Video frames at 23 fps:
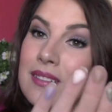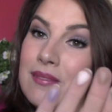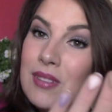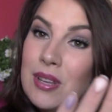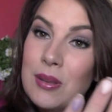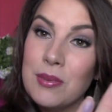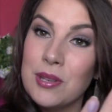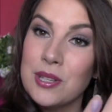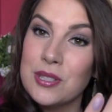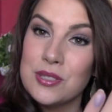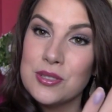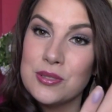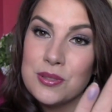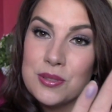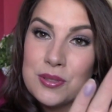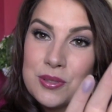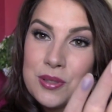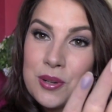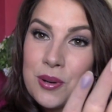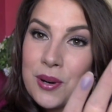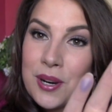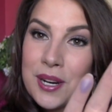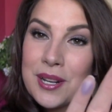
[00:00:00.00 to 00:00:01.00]
maybe a
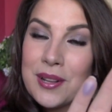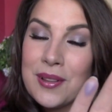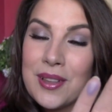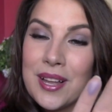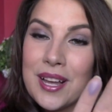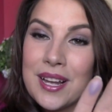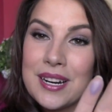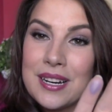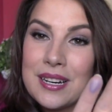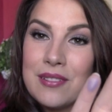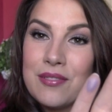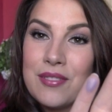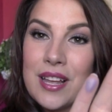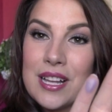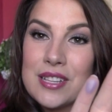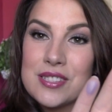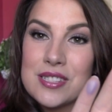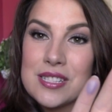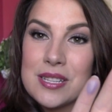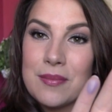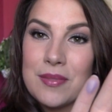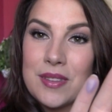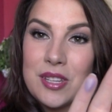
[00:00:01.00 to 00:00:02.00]
tutorial on it if
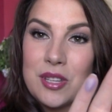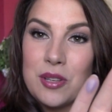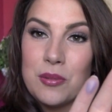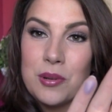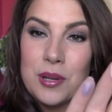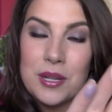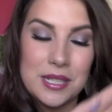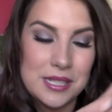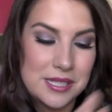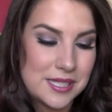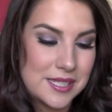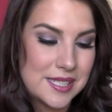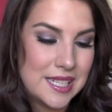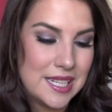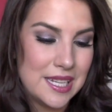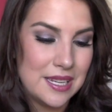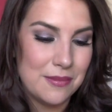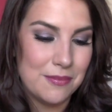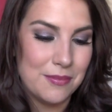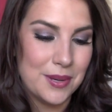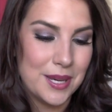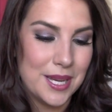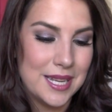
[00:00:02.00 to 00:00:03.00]
that's something you want to
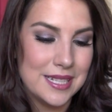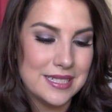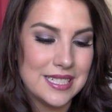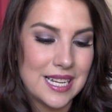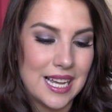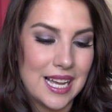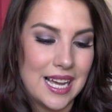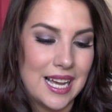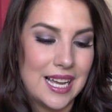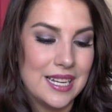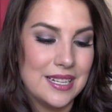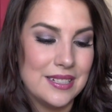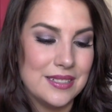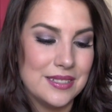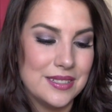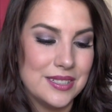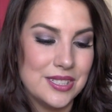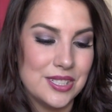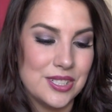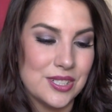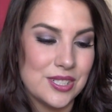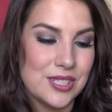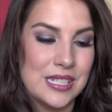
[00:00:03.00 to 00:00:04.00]
see, but
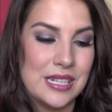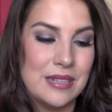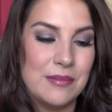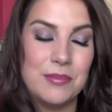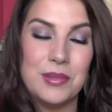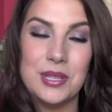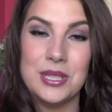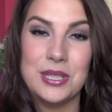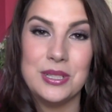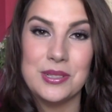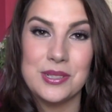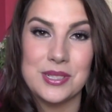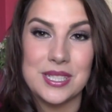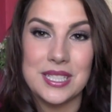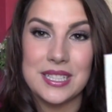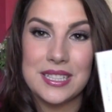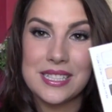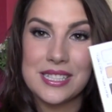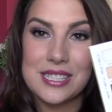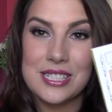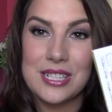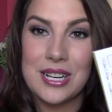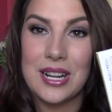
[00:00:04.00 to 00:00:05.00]
I just have been
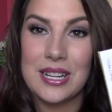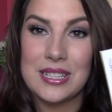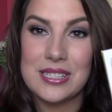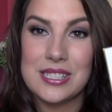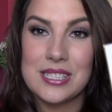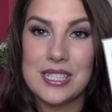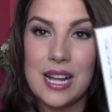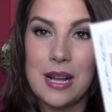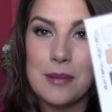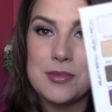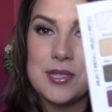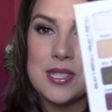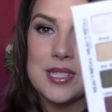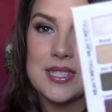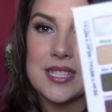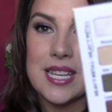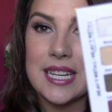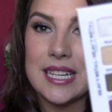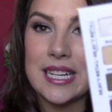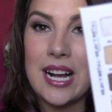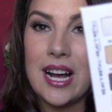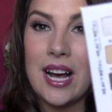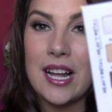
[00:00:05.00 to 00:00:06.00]
using this nonstop since
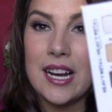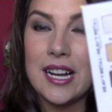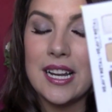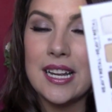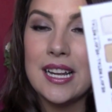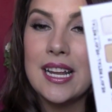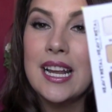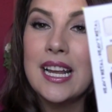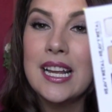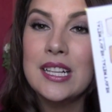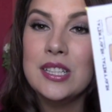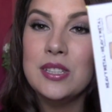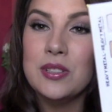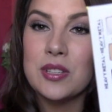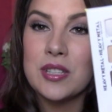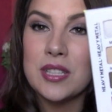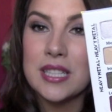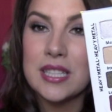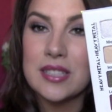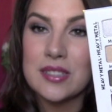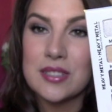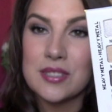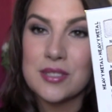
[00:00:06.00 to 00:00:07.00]
I got it. You
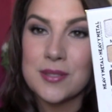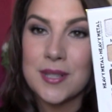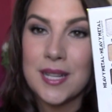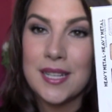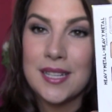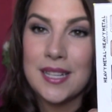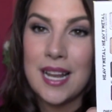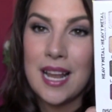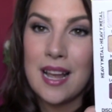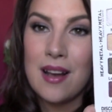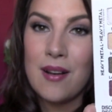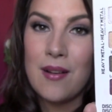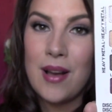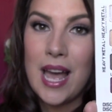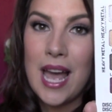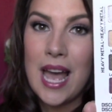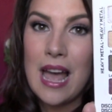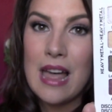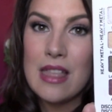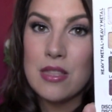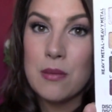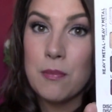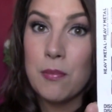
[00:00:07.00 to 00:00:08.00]
can get this right now
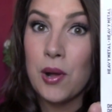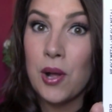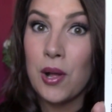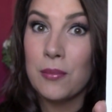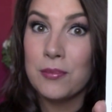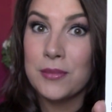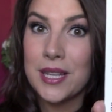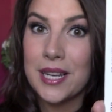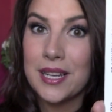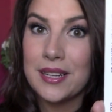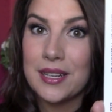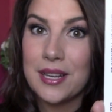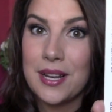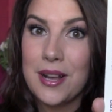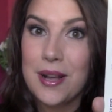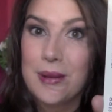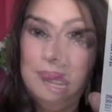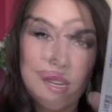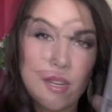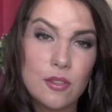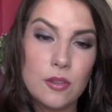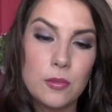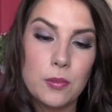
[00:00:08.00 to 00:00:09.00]
at the balm dot
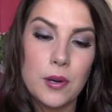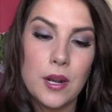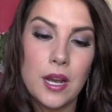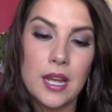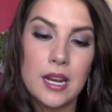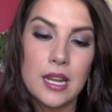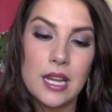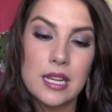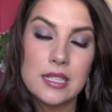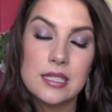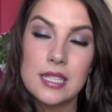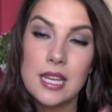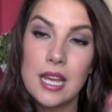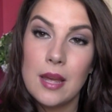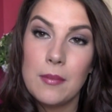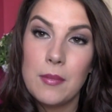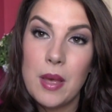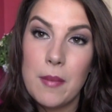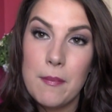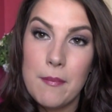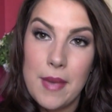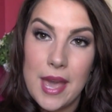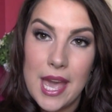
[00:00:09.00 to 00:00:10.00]
com. Another product,
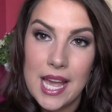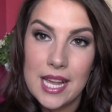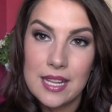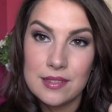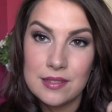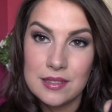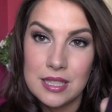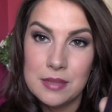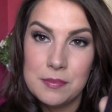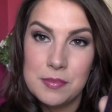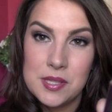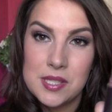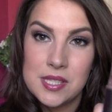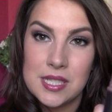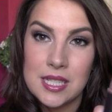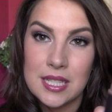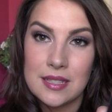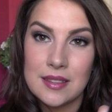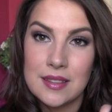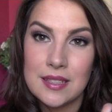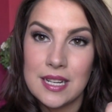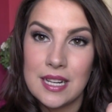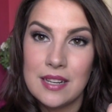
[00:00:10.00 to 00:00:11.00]
um, a MAC
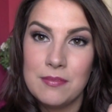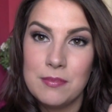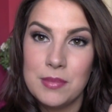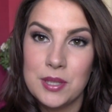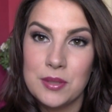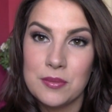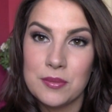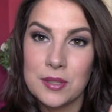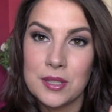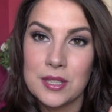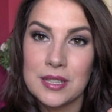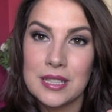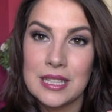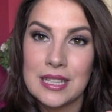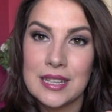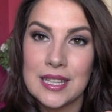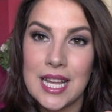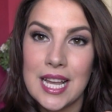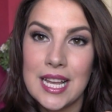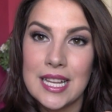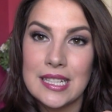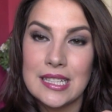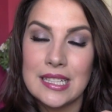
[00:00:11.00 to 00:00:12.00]
lipstick that I've been really
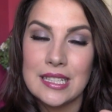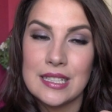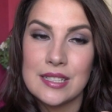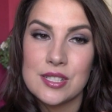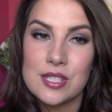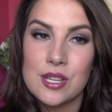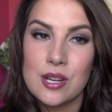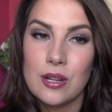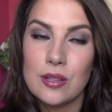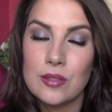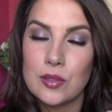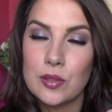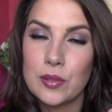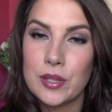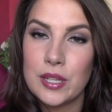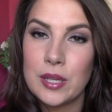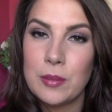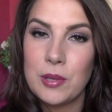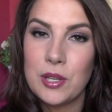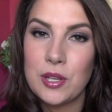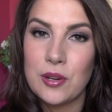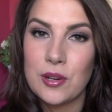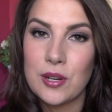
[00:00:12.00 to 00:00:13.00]
liking is called
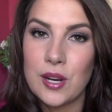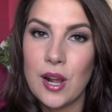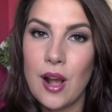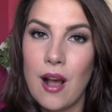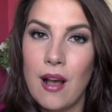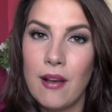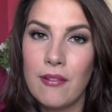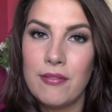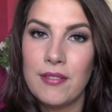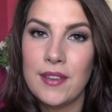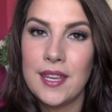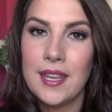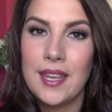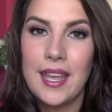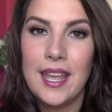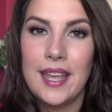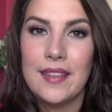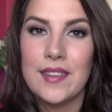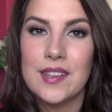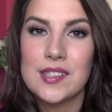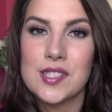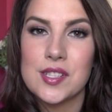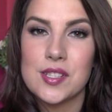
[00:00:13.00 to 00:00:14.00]
Cream in Your Coffee,
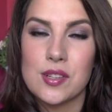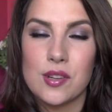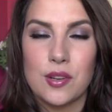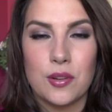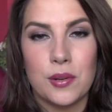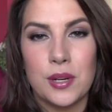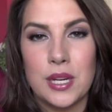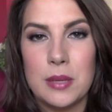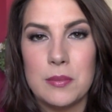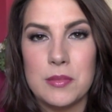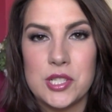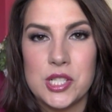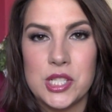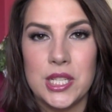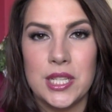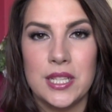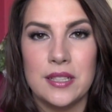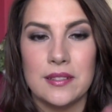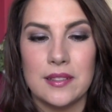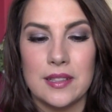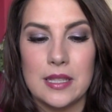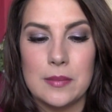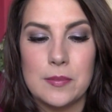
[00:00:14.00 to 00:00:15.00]
and this is a cream
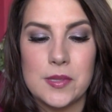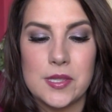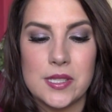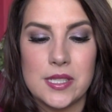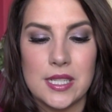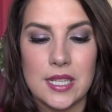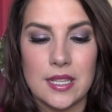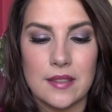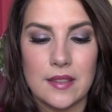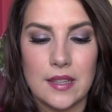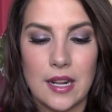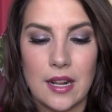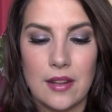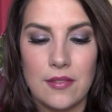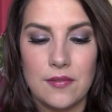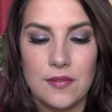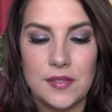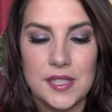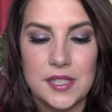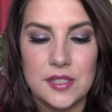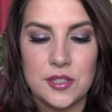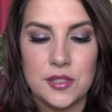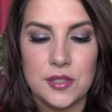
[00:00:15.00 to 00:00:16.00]
sheen lipstick that I
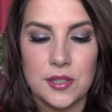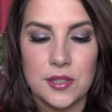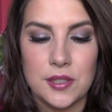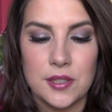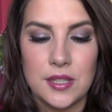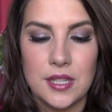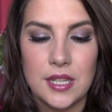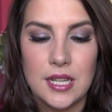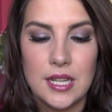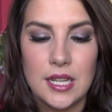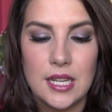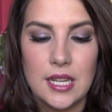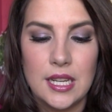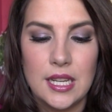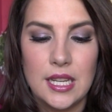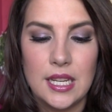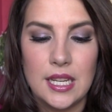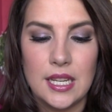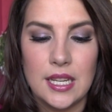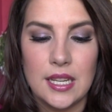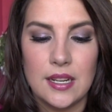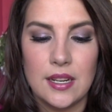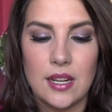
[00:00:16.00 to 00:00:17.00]
featured
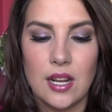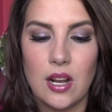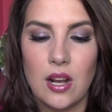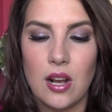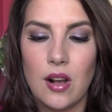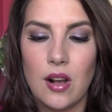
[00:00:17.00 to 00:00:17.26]
in a